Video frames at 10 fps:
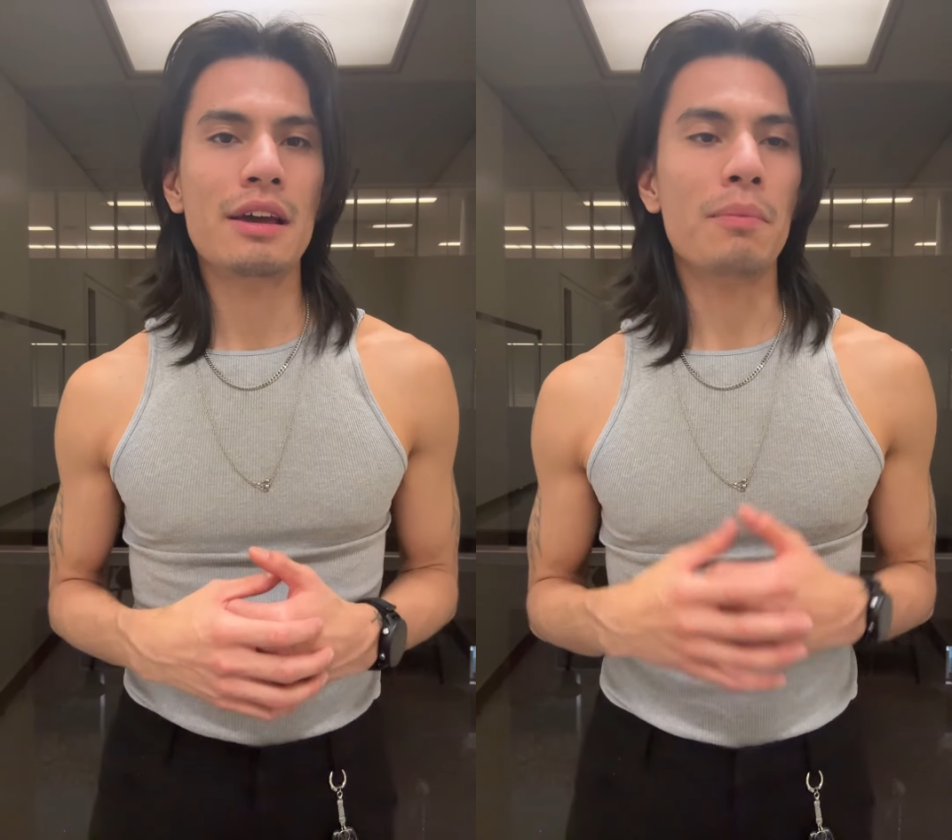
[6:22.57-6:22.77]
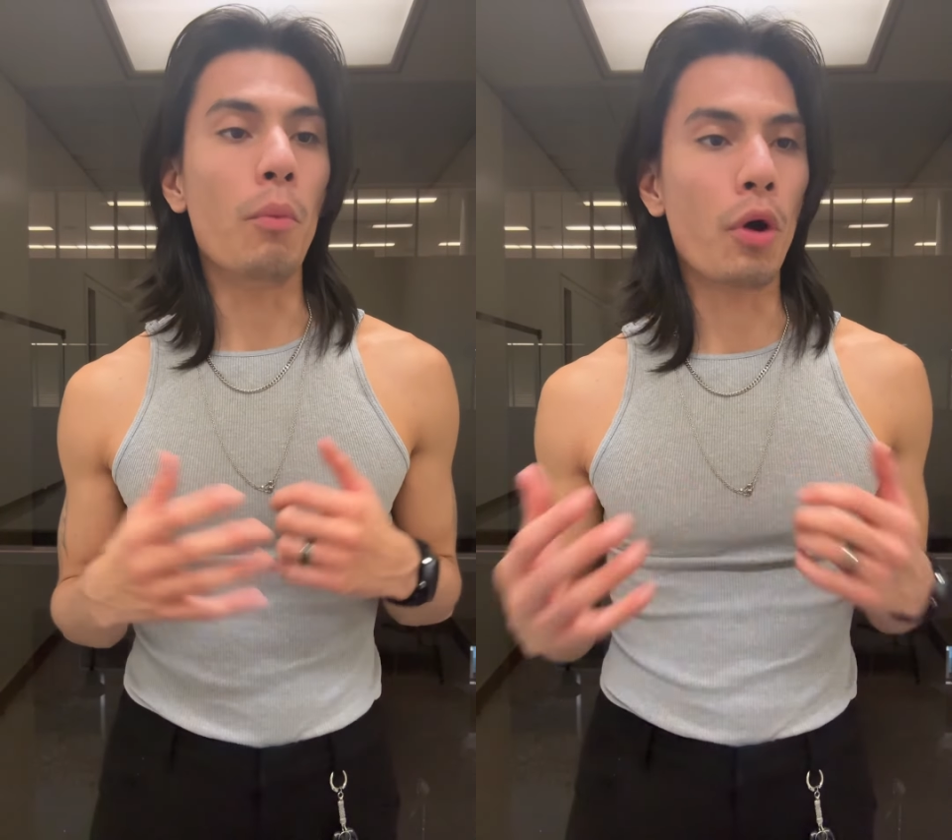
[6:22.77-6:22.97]

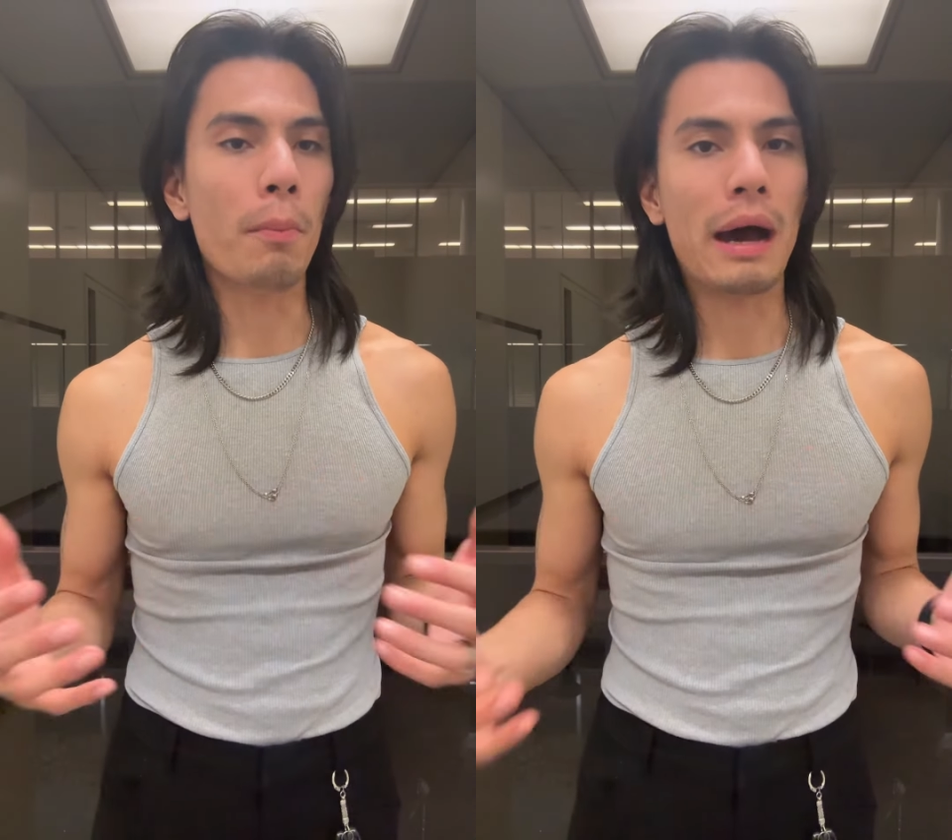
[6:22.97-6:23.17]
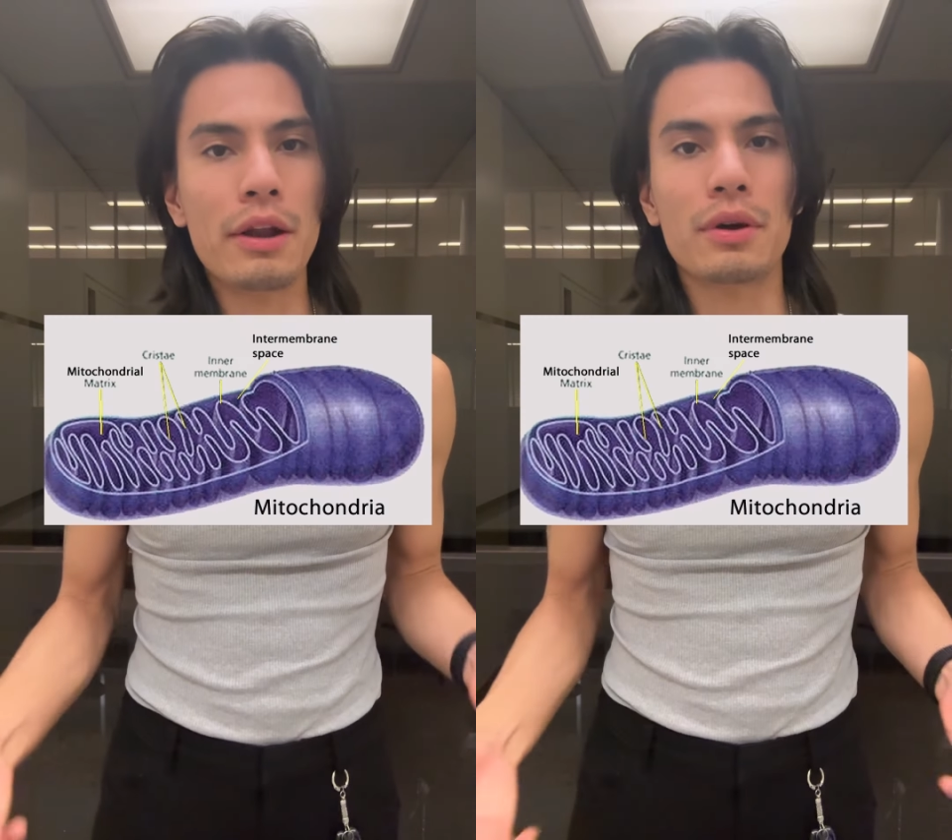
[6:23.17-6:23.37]
More
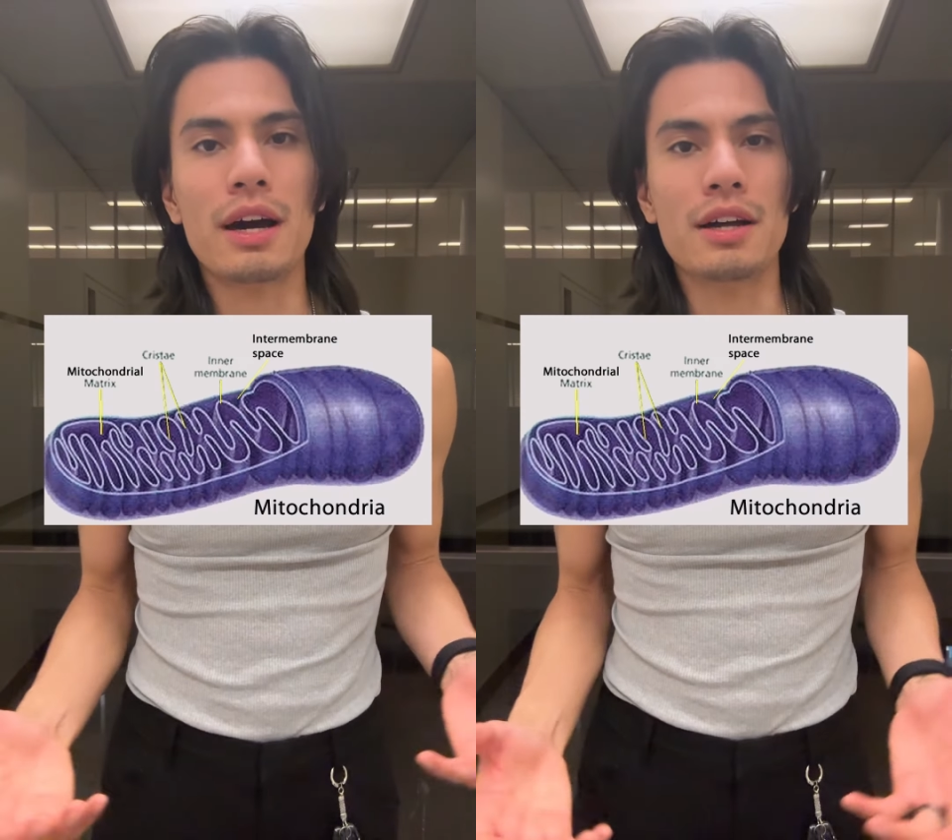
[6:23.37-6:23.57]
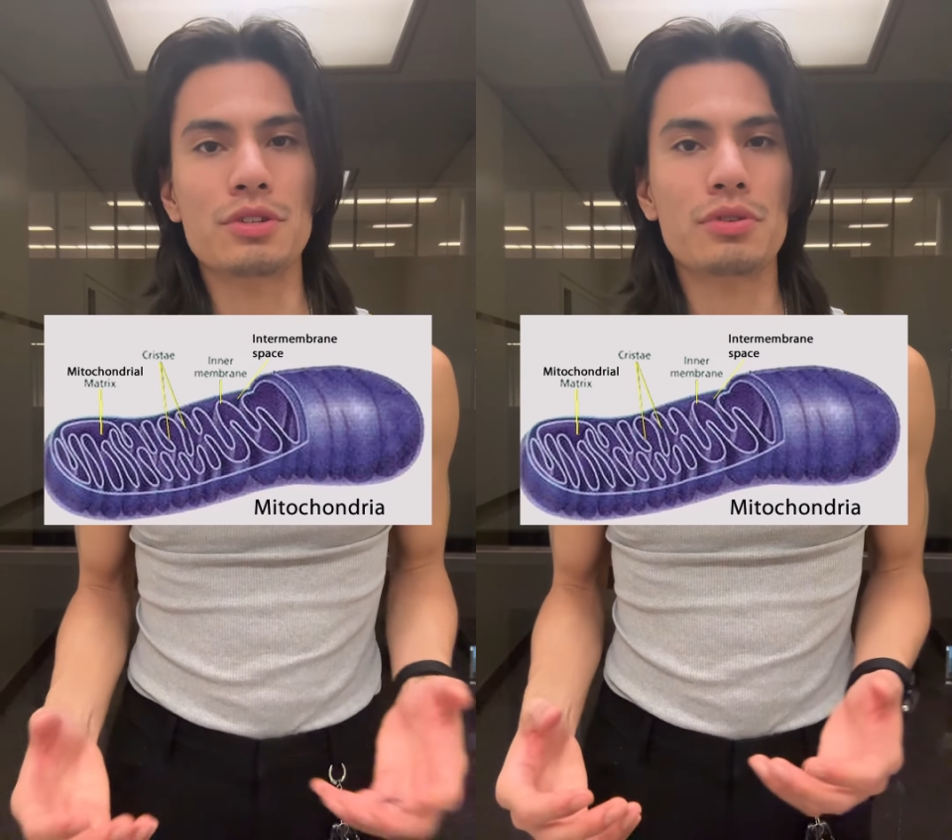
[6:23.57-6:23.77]

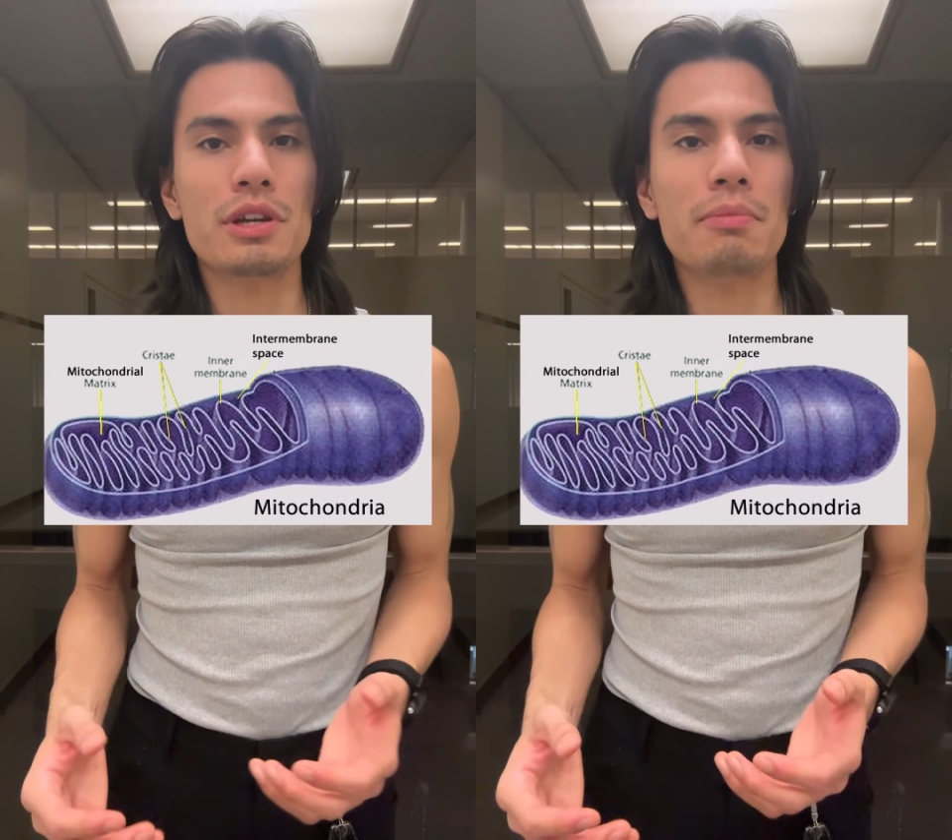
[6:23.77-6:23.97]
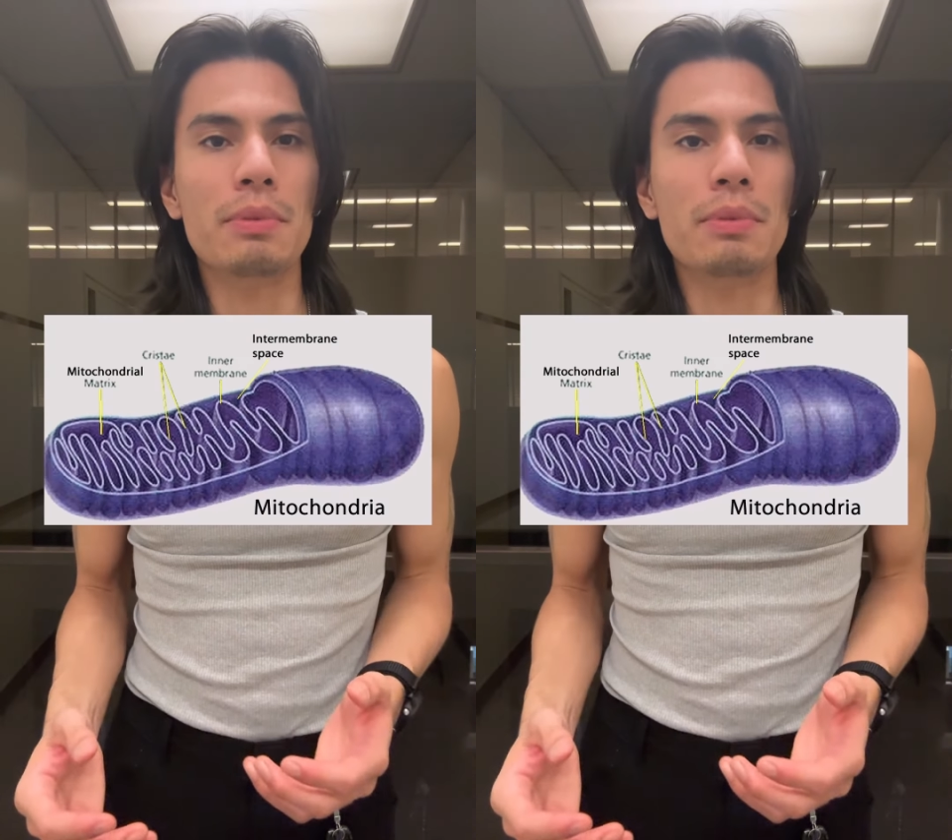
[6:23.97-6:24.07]
mitochondria